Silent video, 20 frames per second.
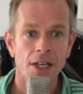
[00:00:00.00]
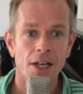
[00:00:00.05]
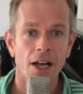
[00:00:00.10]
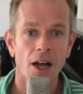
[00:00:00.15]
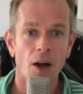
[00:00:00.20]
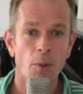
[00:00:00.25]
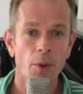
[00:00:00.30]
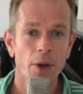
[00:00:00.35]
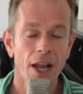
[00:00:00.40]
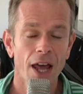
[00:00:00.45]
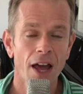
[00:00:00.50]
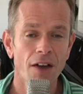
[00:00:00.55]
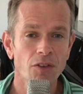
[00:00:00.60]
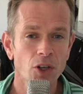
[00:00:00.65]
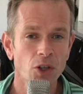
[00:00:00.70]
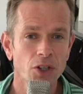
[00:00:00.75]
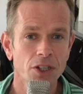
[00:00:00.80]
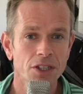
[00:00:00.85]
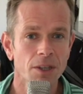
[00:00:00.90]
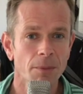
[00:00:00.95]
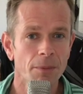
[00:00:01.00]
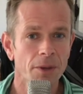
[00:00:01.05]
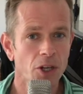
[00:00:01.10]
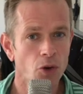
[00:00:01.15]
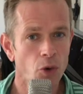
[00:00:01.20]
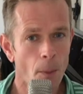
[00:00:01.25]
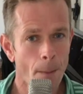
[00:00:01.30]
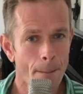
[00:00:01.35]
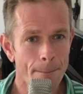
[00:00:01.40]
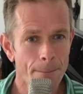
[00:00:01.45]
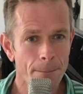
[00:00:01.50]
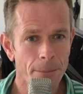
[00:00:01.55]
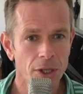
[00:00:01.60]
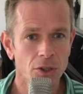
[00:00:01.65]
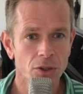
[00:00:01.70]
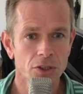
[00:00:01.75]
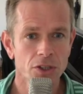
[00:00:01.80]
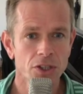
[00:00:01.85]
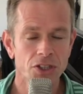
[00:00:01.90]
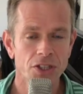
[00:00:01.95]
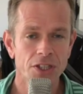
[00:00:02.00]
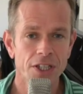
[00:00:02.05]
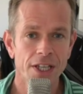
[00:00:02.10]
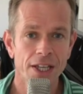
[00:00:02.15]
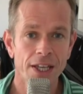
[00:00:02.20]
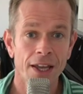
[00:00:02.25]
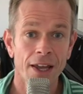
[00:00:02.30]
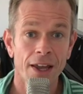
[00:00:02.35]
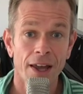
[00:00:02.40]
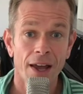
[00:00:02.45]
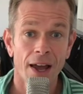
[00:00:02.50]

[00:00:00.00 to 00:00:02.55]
We're going to have a look at something called middle C,